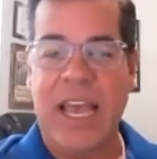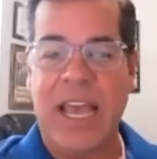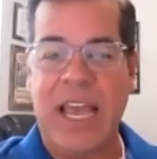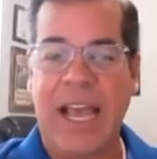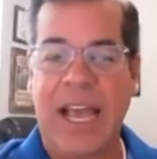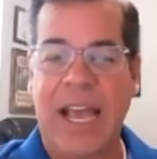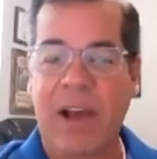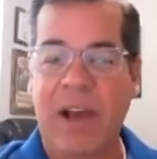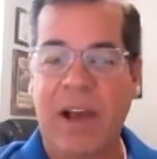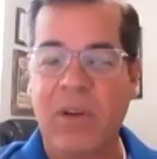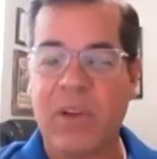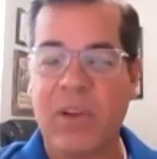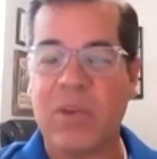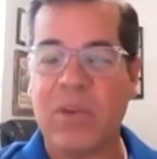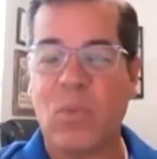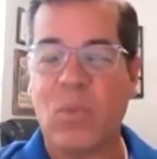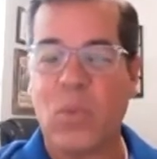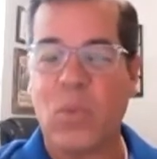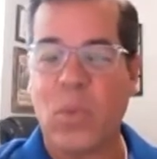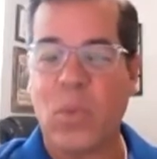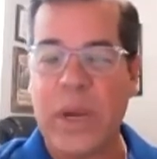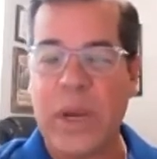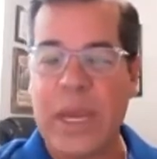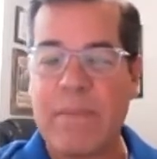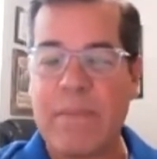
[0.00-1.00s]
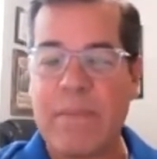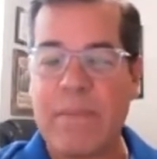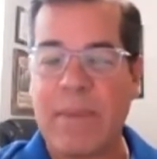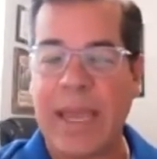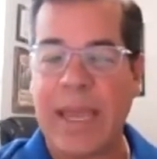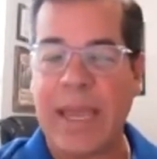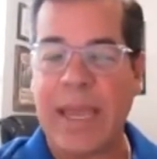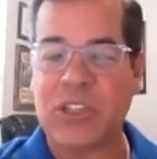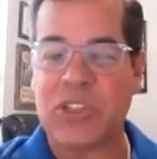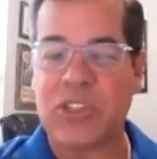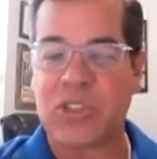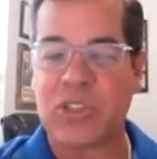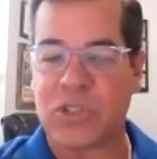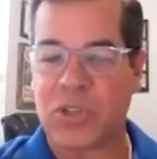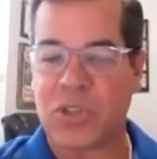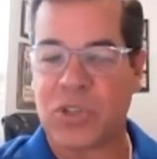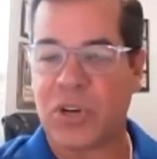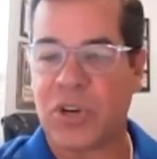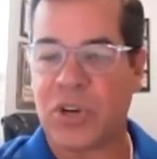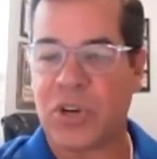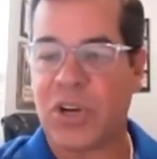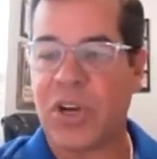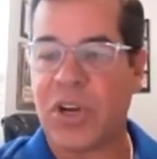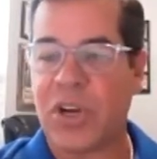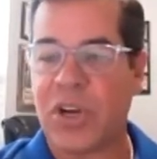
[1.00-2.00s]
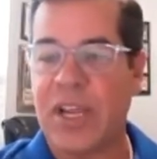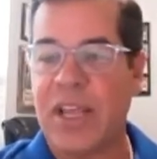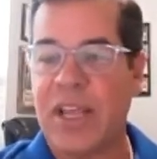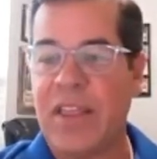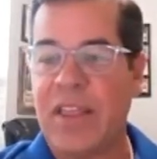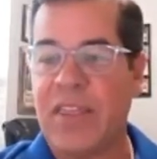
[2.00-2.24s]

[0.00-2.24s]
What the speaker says: how can we make sure